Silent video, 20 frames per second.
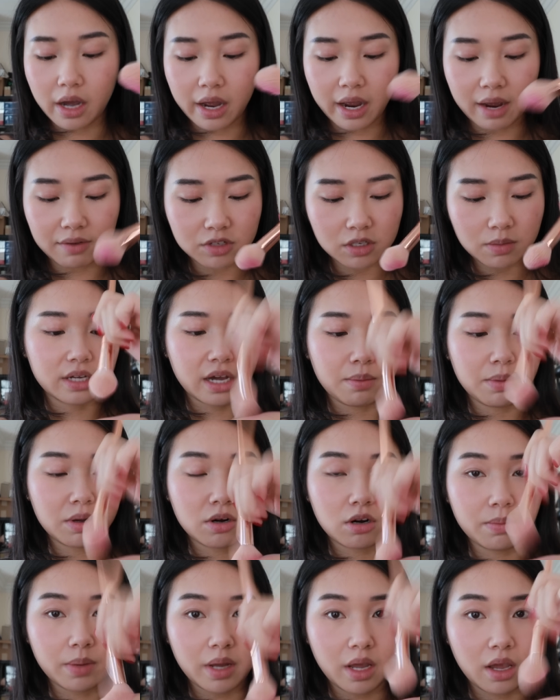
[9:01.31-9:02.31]
I have to dab it
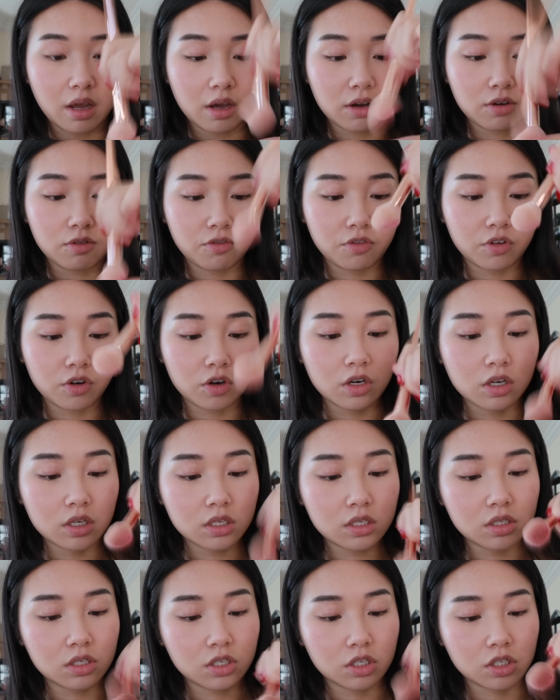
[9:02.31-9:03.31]
on my hand
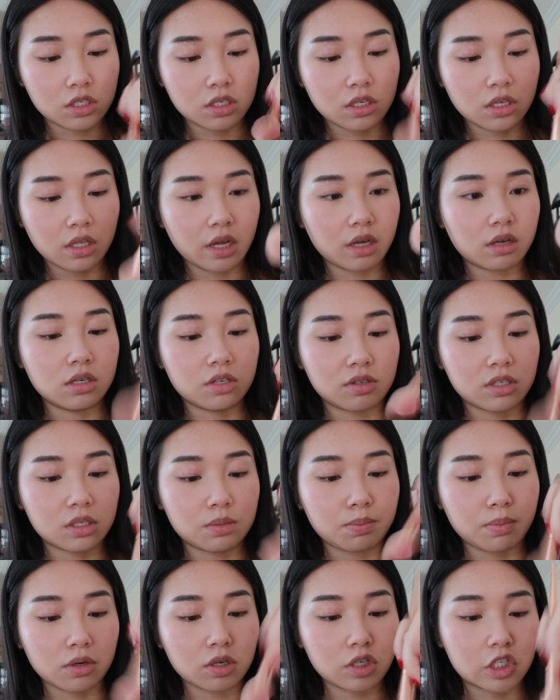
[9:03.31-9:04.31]
first just to like
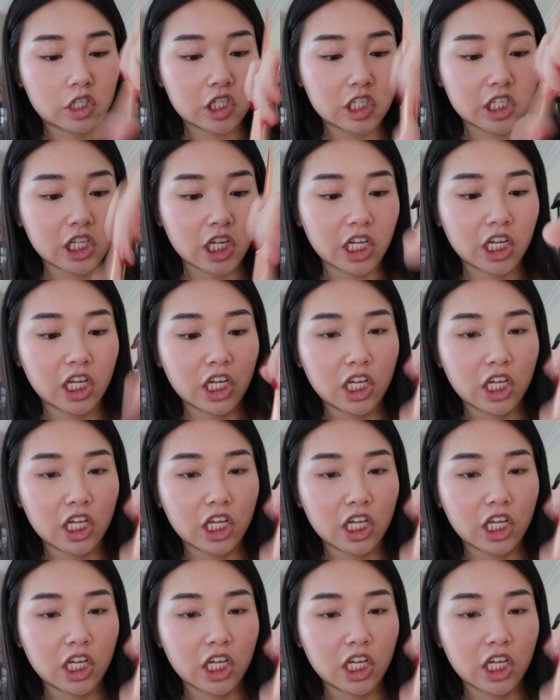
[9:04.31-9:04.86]
disperse